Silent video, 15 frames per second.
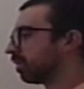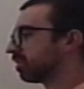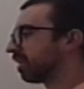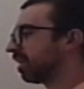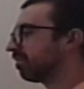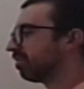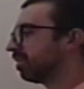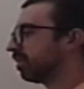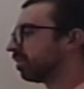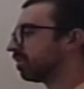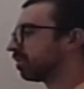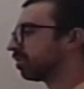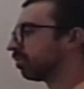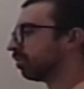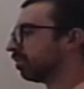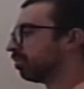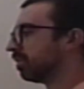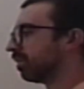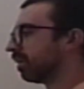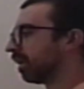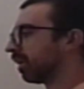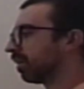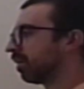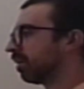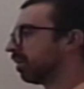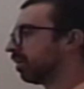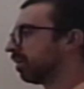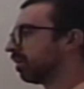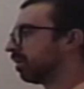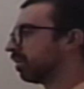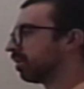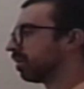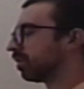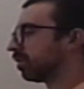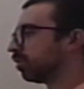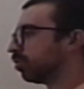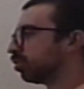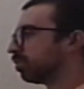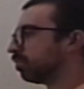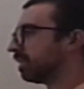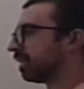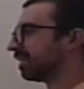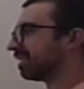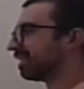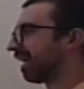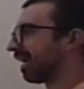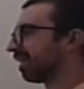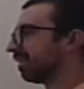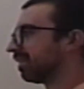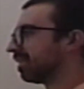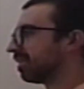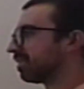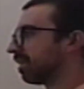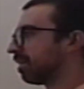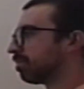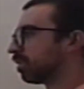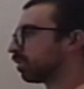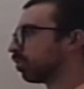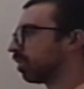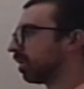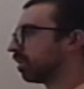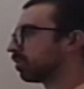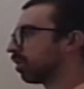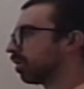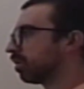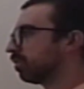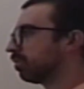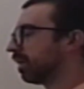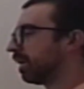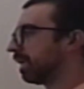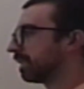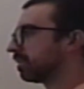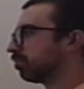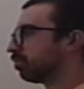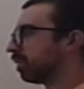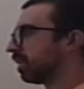It's kind of egotistical to be like, you should be exactly the same as when I saw you last.